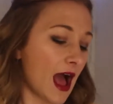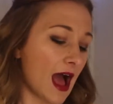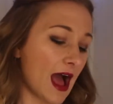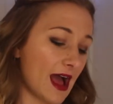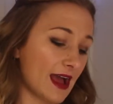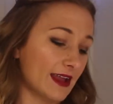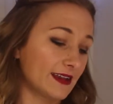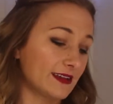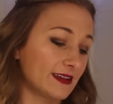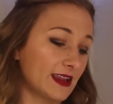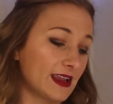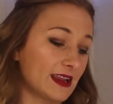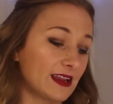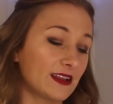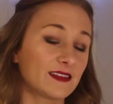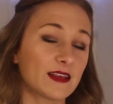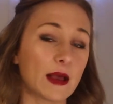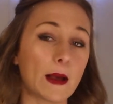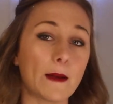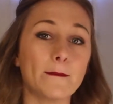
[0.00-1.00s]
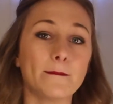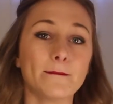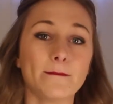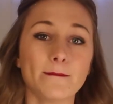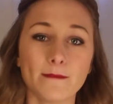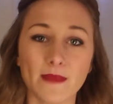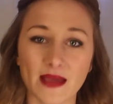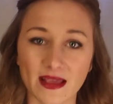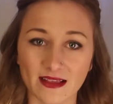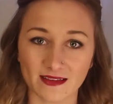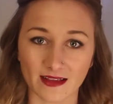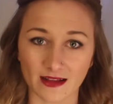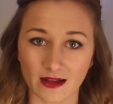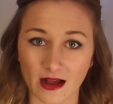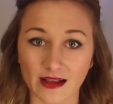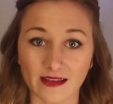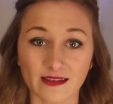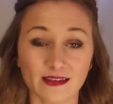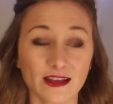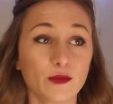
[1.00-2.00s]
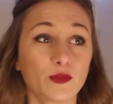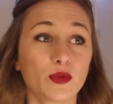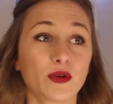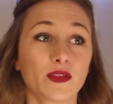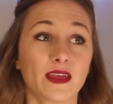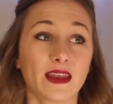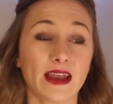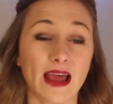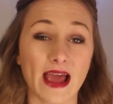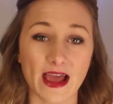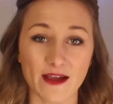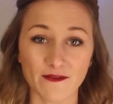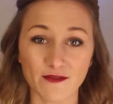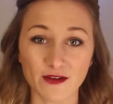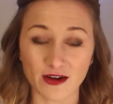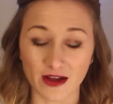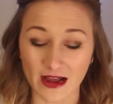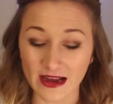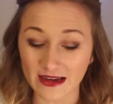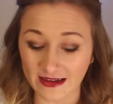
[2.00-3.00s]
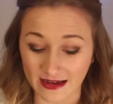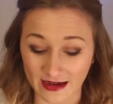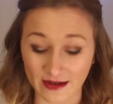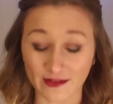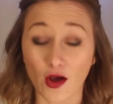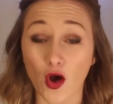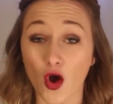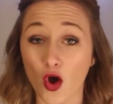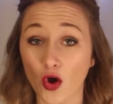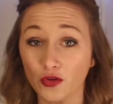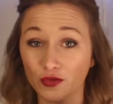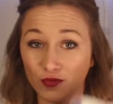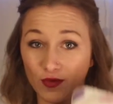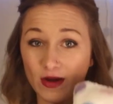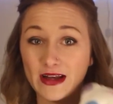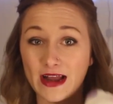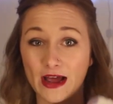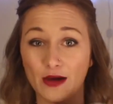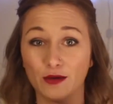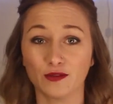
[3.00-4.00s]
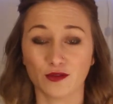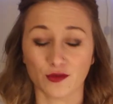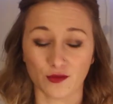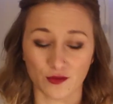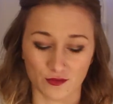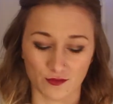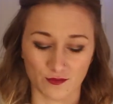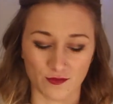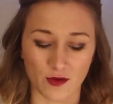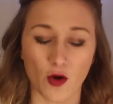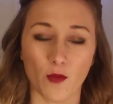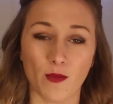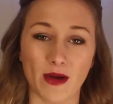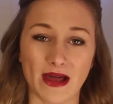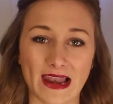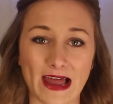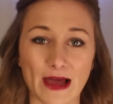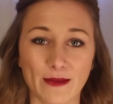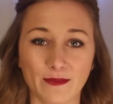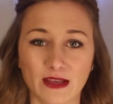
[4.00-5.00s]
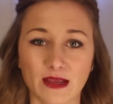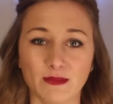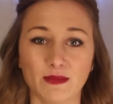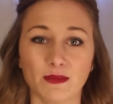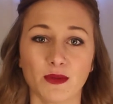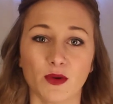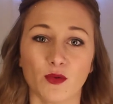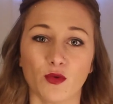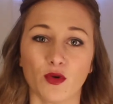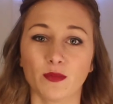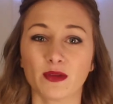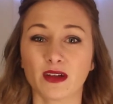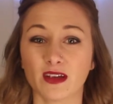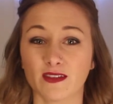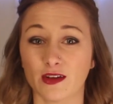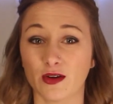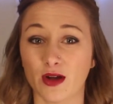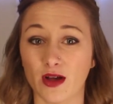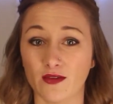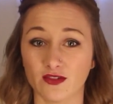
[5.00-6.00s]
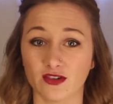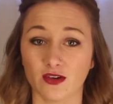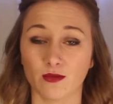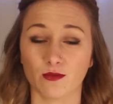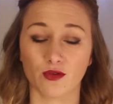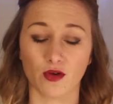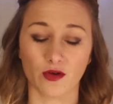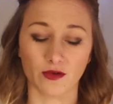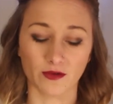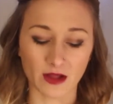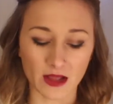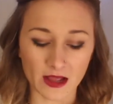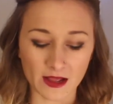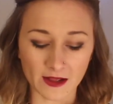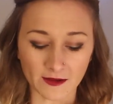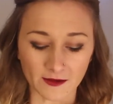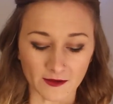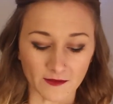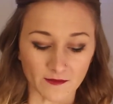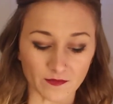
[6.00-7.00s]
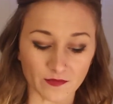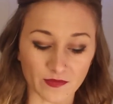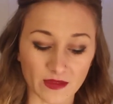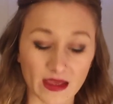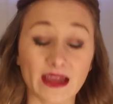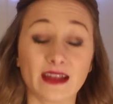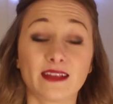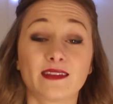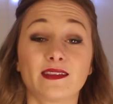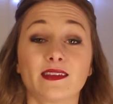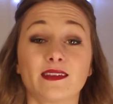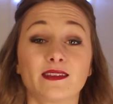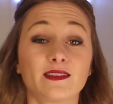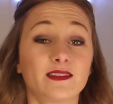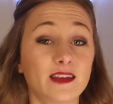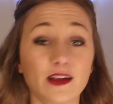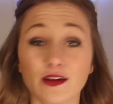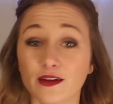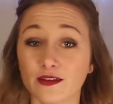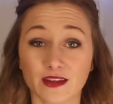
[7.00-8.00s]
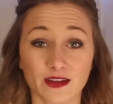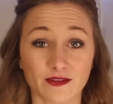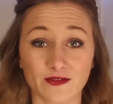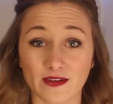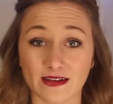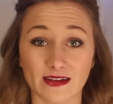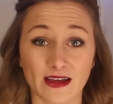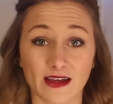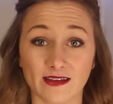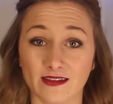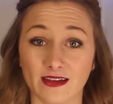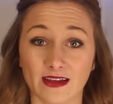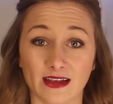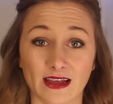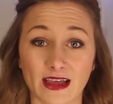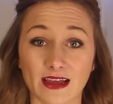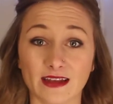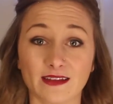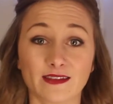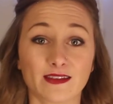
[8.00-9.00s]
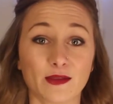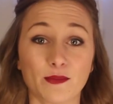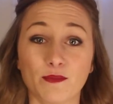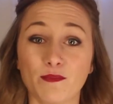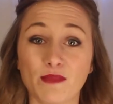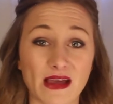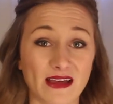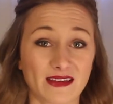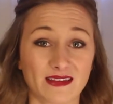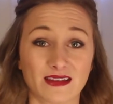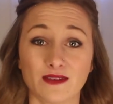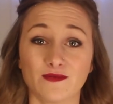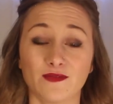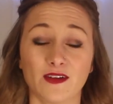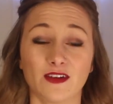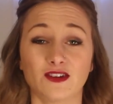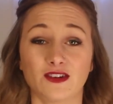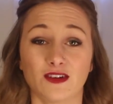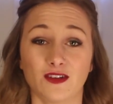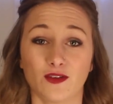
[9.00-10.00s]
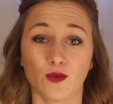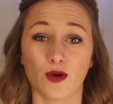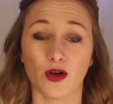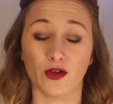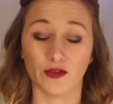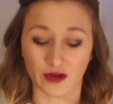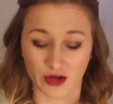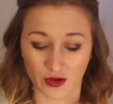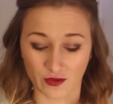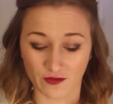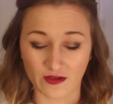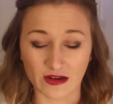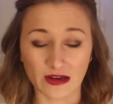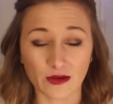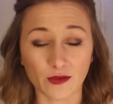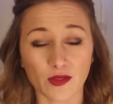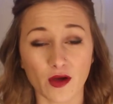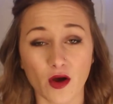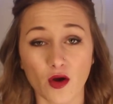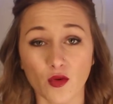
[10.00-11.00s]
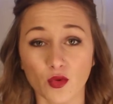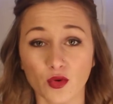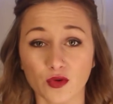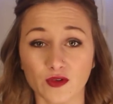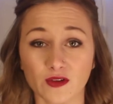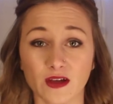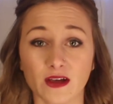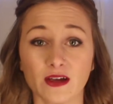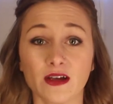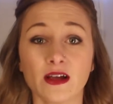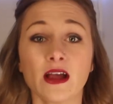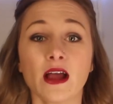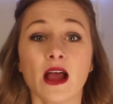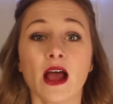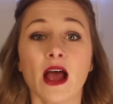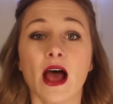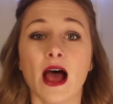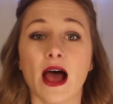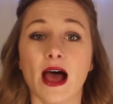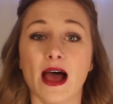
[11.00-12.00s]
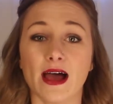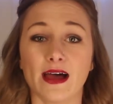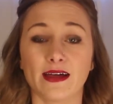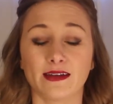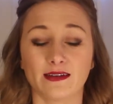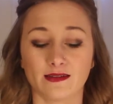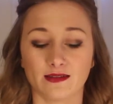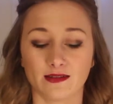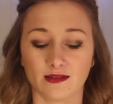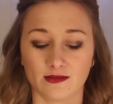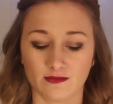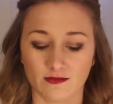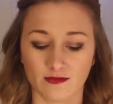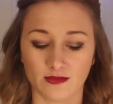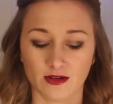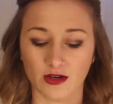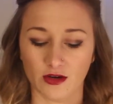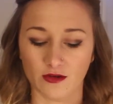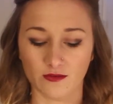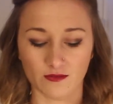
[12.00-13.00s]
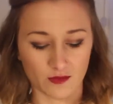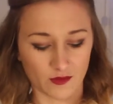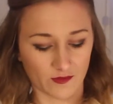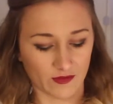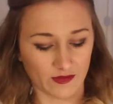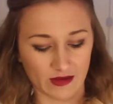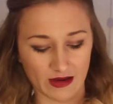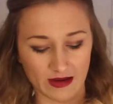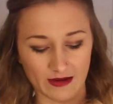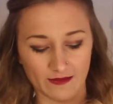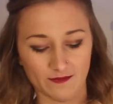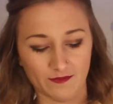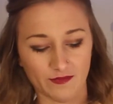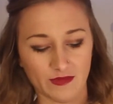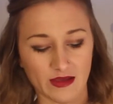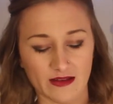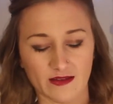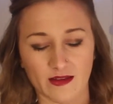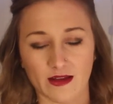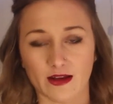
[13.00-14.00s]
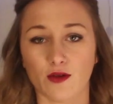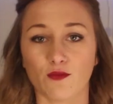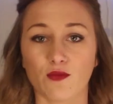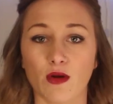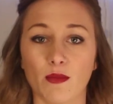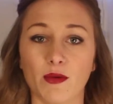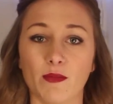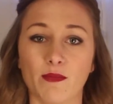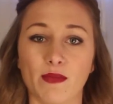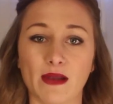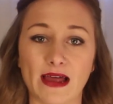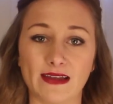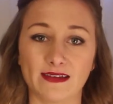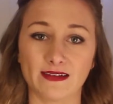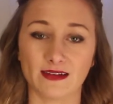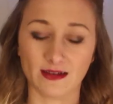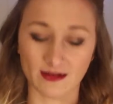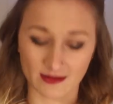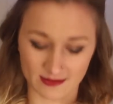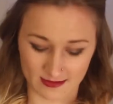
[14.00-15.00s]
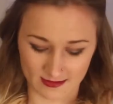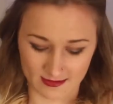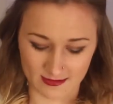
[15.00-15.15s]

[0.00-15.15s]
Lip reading: And it is amazing. I sleep with it every night. It's hot right now. It's all on my lap keeping me warm because I don't have a jumper on. It's seriously fantastic. It's the best invention in the world. You fill it with hot water and, you know, obviously it's like a rubber bladder